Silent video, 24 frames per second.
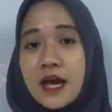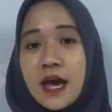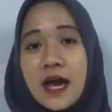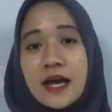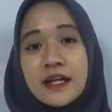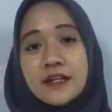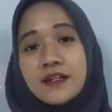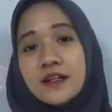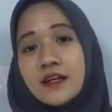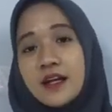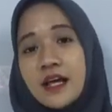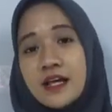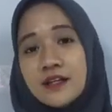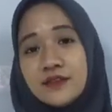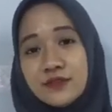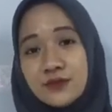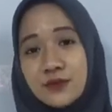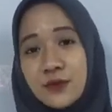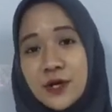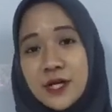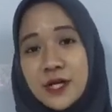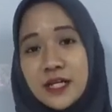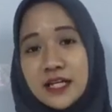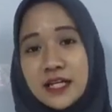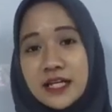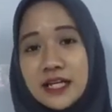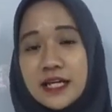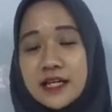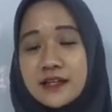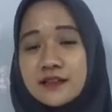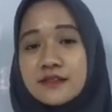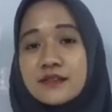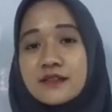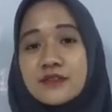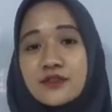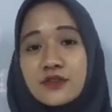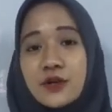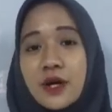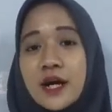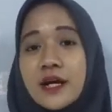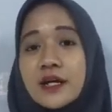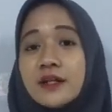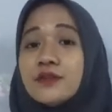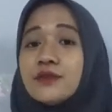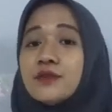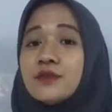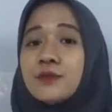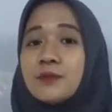And the last one is
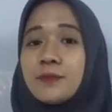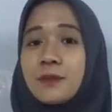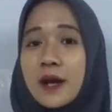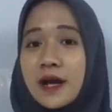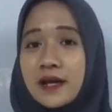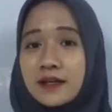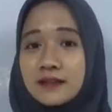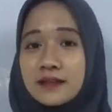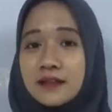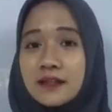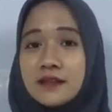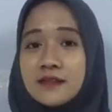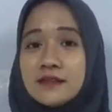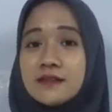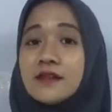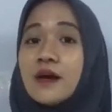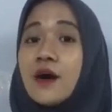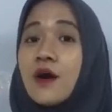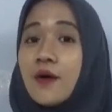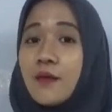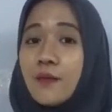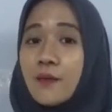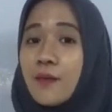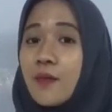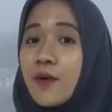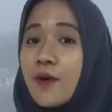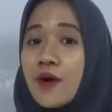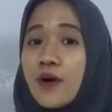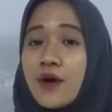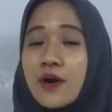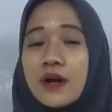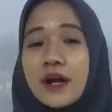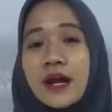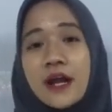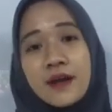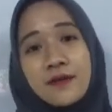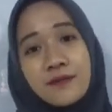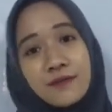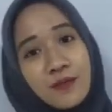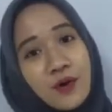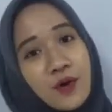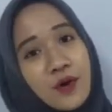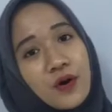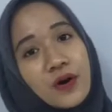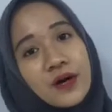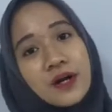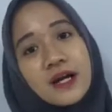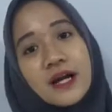try to practice more and
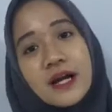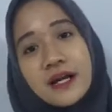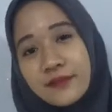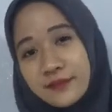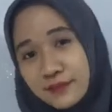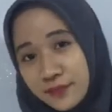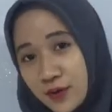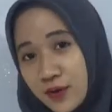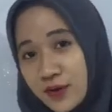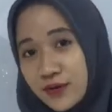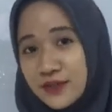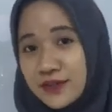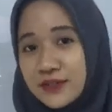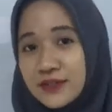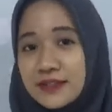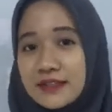more and more.